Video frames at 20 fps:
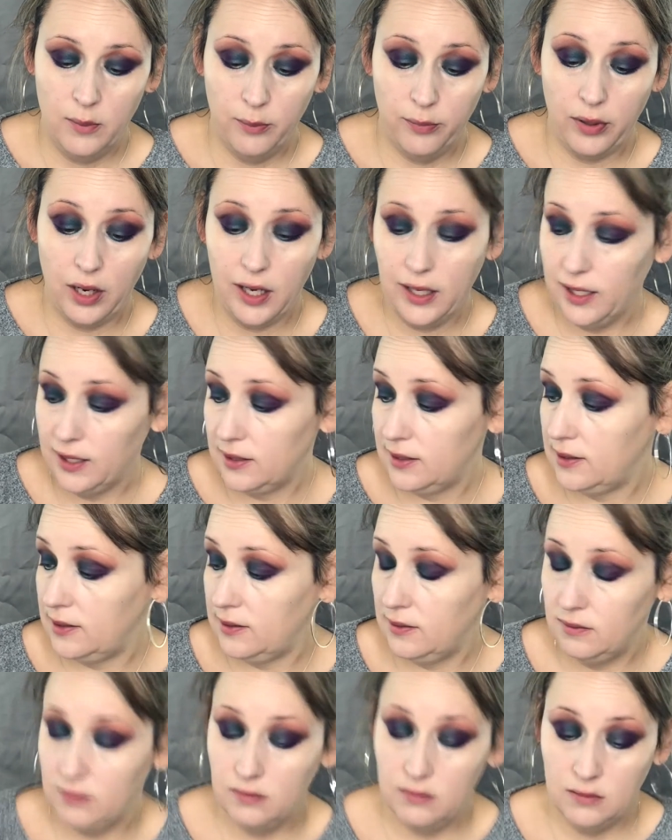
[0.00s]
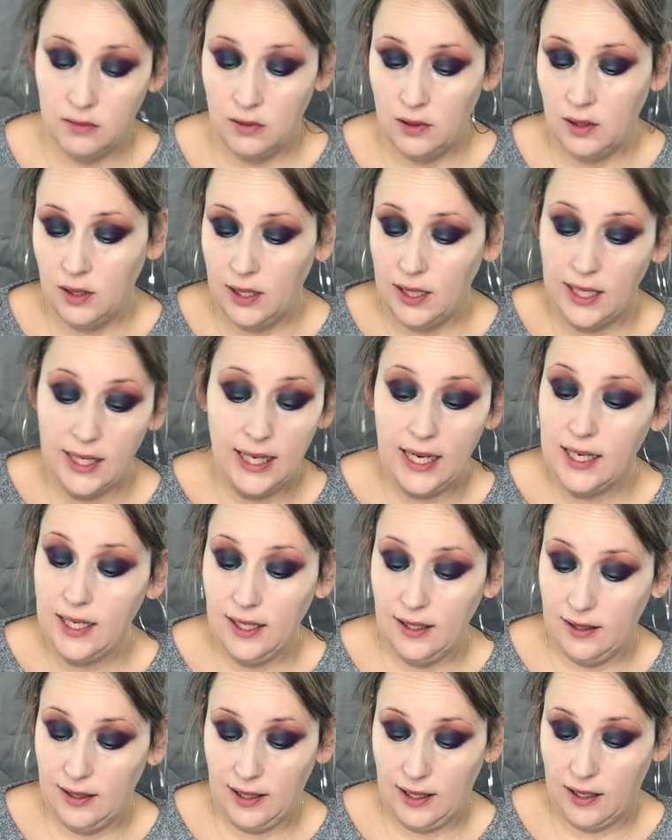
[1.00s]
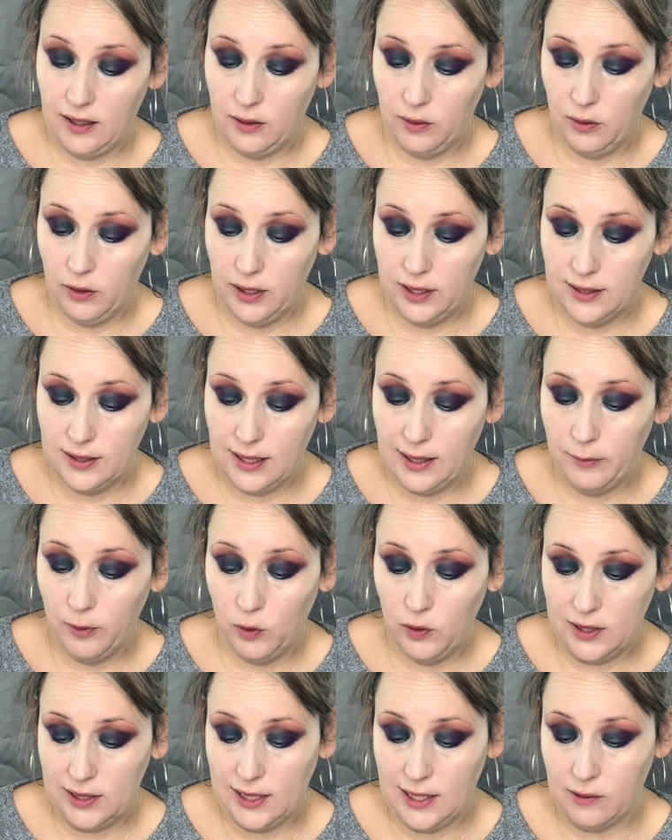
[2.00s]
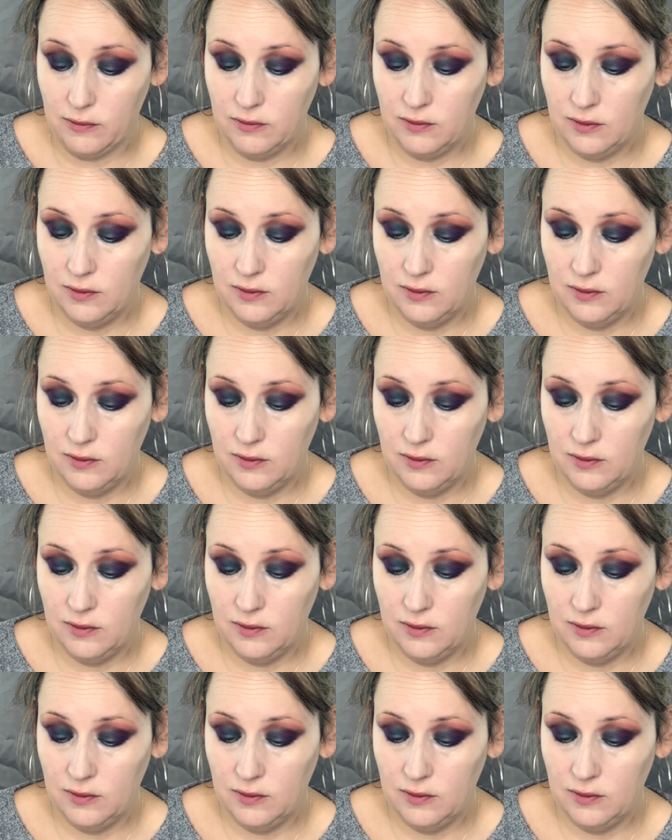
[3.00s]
products in any of the categories, I'm always down.